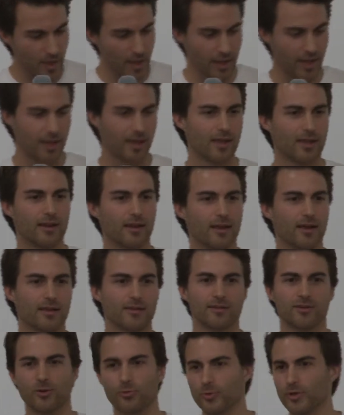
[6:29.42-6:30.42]
and
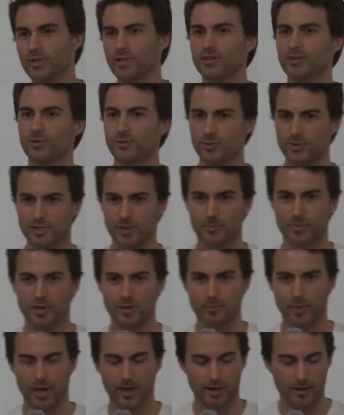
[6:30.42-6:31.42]
we need to do something
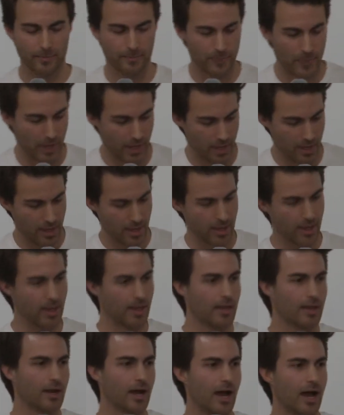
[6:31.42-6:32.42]
about it,
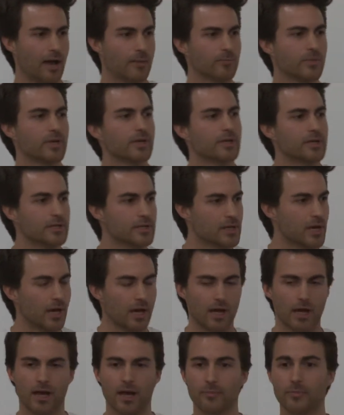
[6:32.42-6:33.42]
and I'm
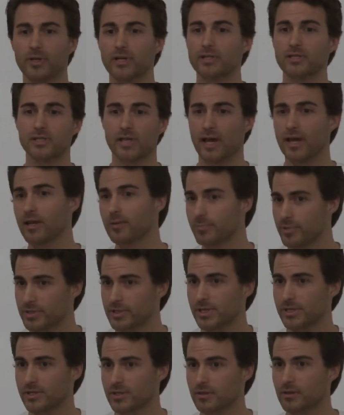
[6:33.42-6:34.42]
gonna sign a
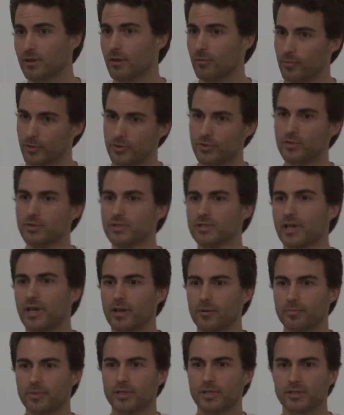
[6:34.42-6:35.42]
petition. I want you to sign
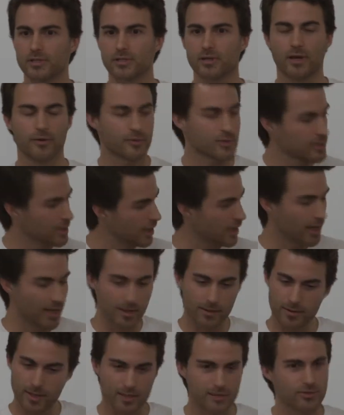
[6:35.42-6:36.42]
a petition. I would say,
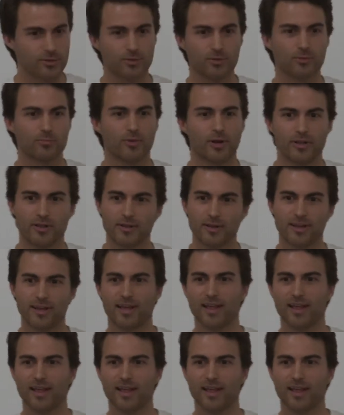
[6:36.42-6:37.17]
hey, that's cool, brother.